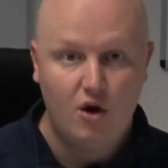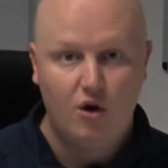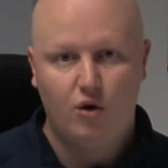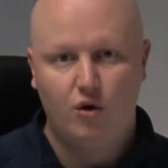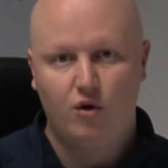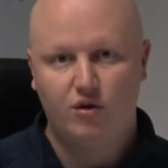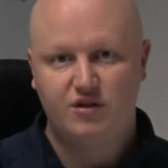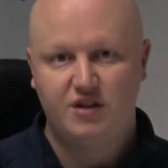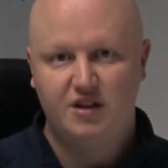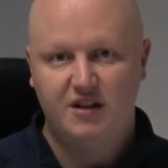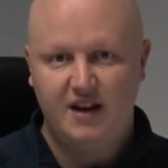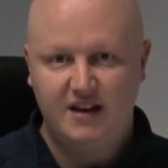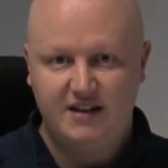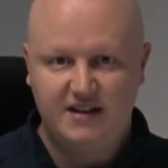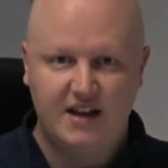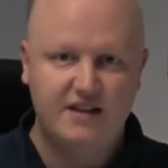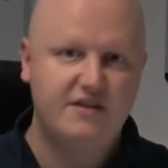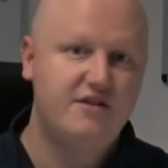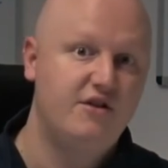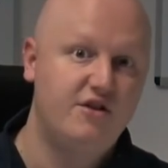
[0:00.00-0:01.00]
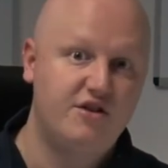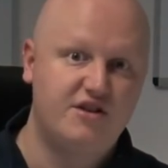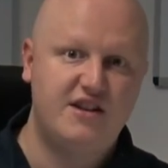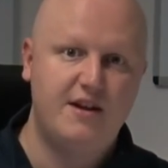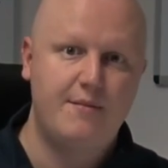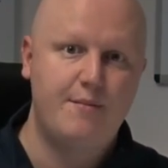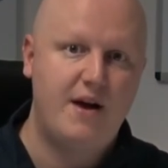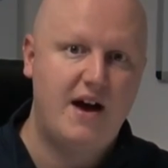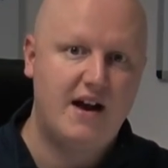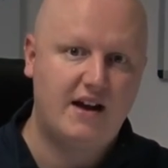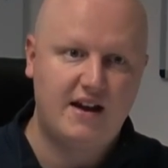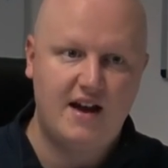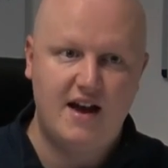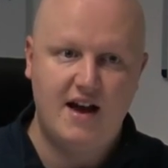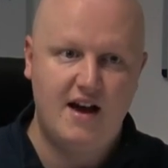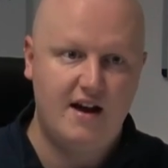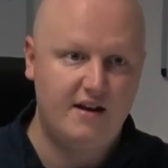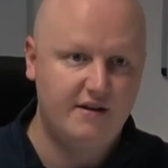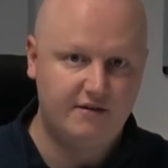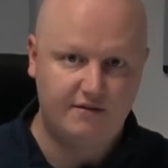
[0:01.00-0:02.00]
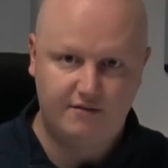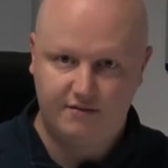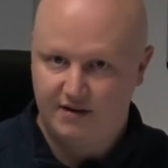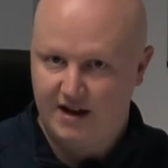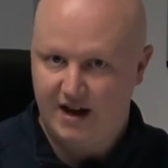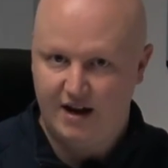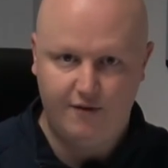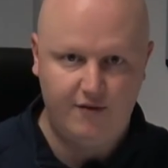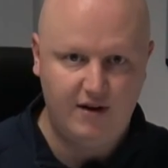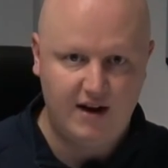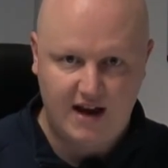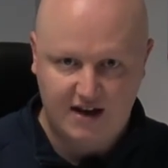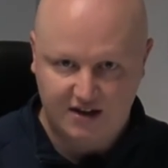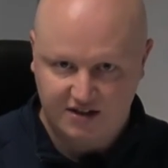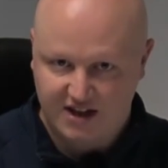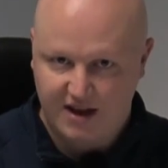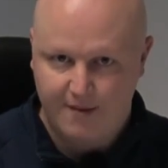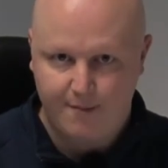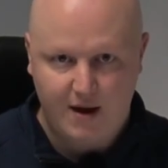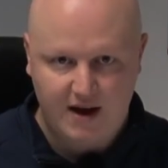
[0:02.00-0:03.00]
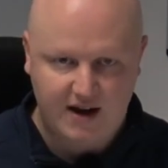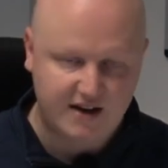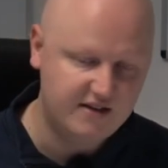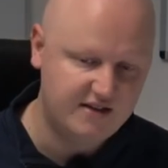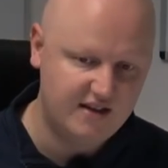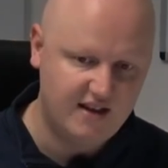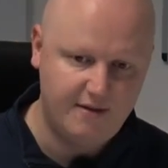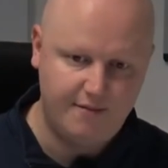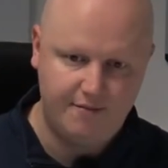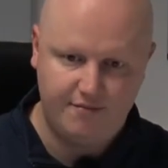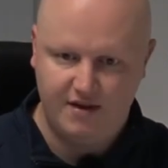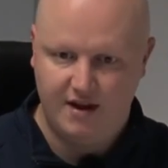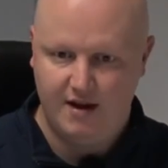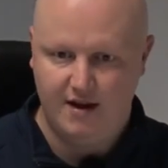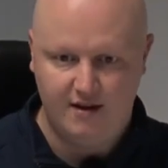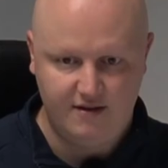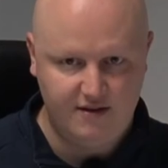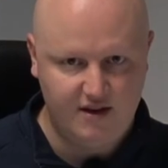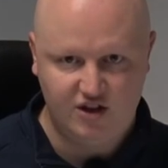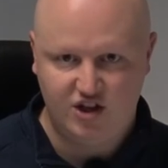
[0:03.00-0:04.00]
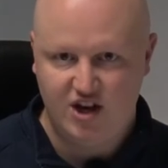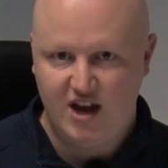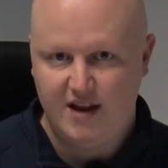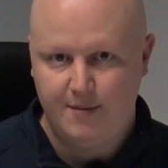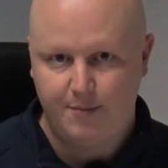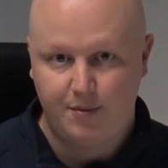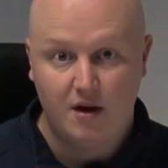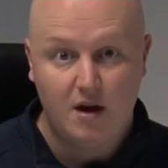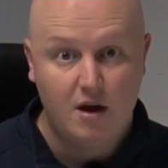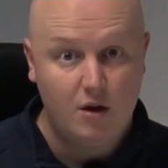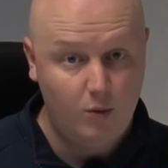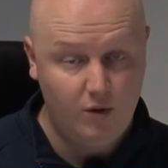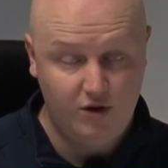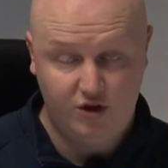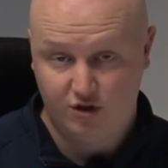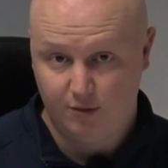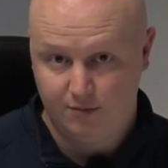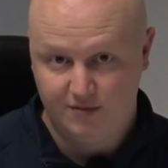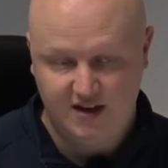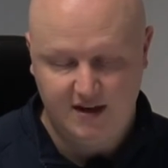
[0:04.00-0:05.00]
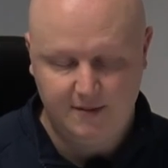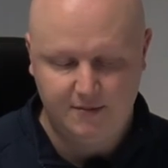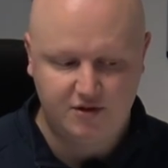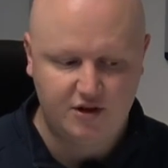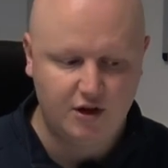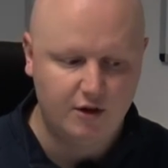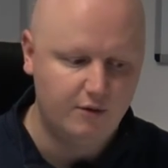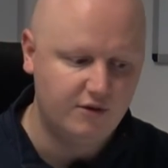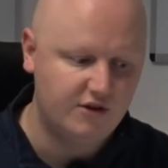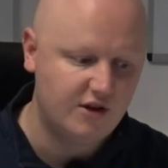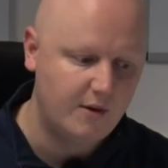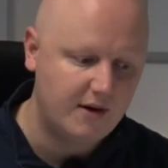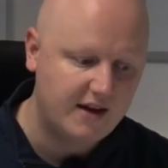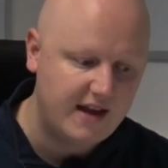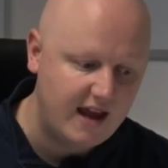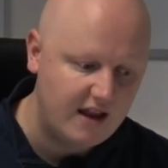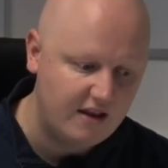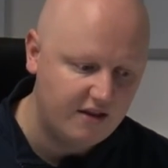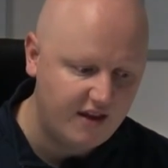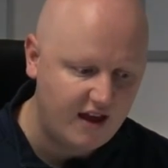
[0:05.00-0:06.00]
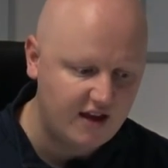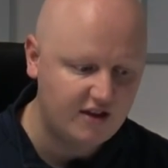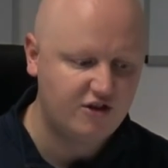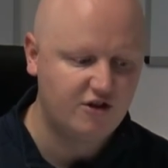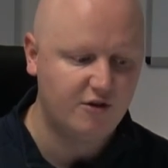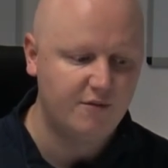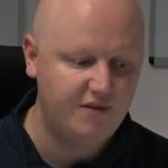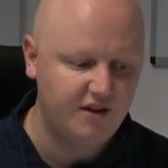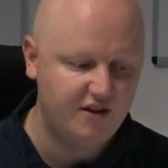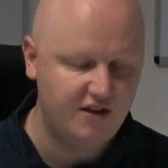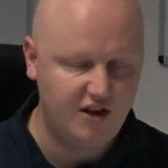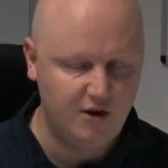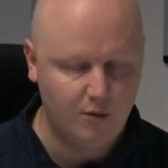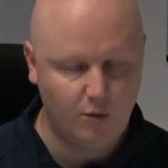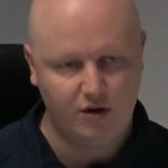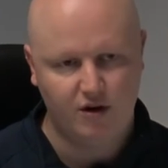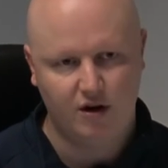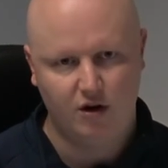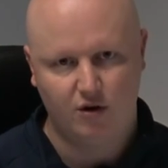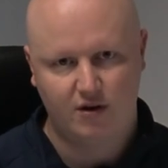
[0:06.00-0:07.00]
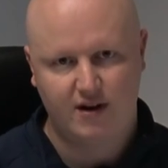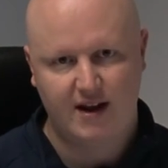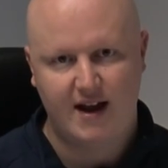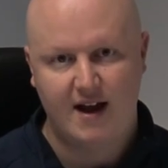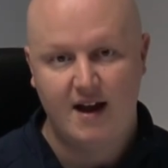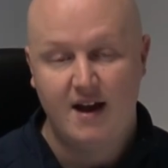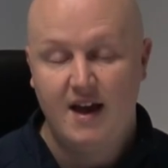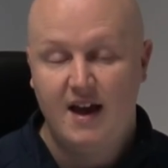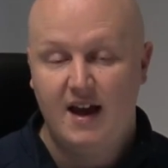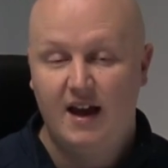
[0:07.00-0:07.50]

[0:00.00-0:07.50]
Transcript: Or do they tend to just sit back and kind of relax, get back into their shape, which some teams do? So again, that's something that you want to look at.